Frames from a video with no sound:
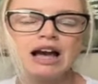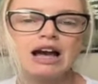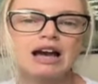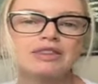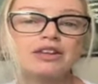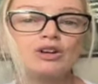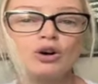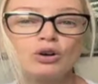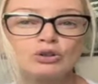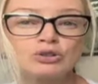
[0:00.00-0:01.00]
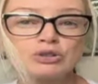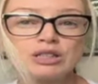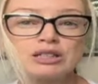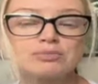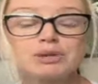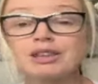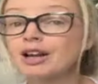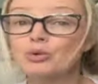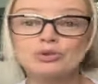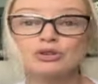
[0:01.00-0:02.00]
They also said to me that I
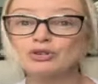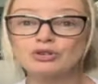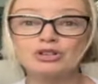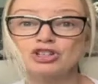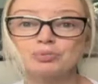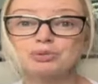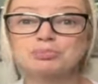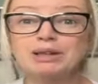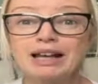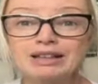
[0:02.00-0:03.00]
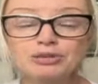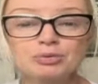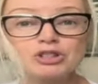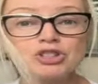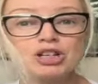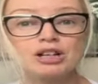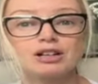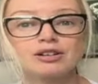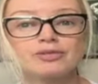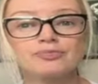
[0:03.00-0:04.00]
was not on the cheapest plan, which
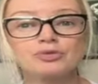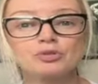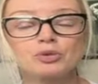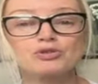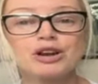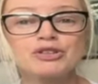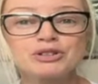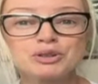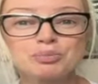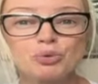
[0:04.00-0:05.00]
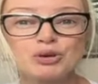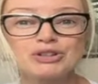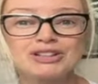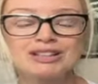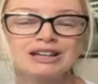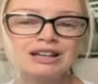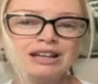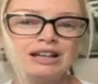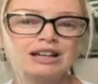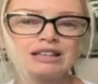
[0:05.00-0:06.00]
was rather disappointing.
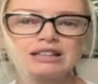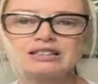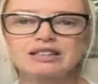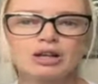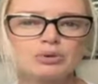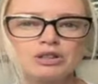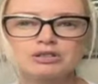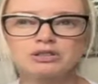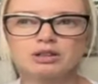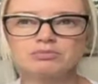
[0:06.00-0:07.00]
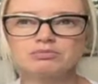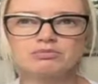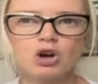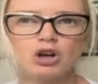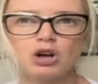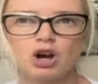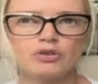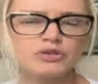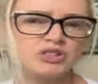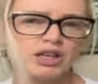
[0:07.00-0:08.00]
They said I was on some
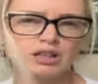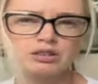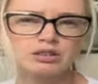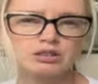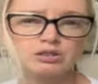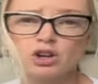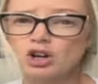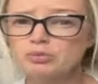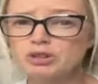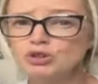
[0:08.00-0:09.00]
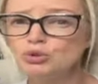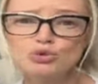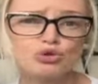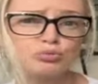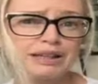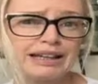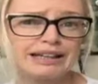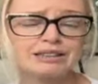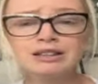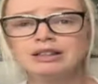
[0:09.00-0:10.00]
offset carbon neutral
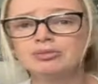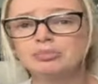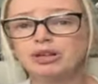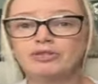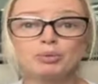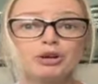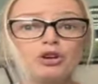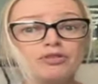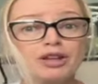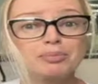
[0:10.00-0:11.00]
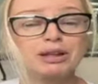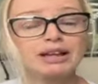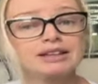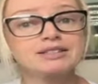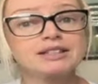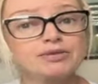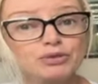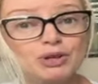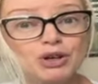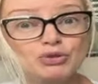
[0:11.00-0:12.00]
plan, but if I went off that plan I'd save
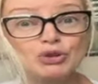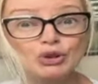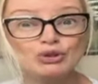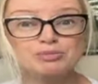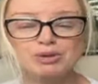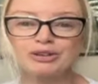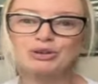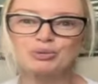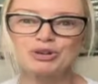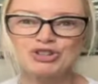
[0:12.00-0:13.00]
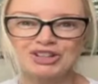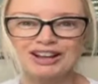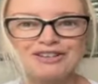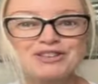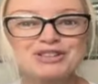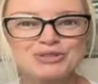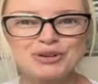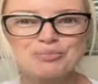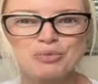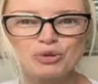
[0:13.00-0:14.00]
$300 a month, which is very
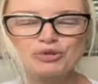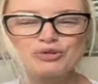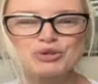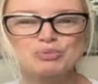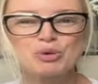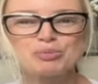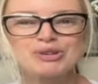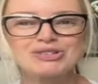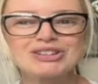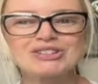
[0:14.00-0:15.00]
important for a small business.